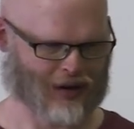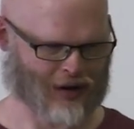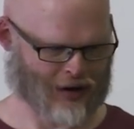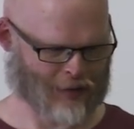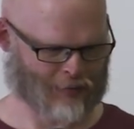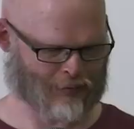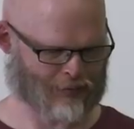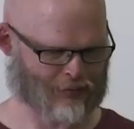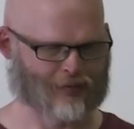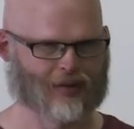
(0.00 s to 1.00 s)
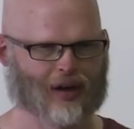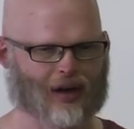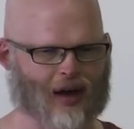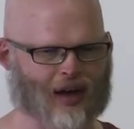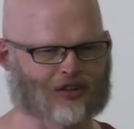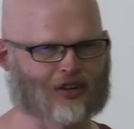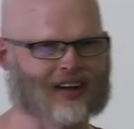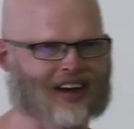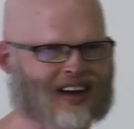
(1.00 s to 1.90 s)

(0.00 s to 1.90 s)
I guess you can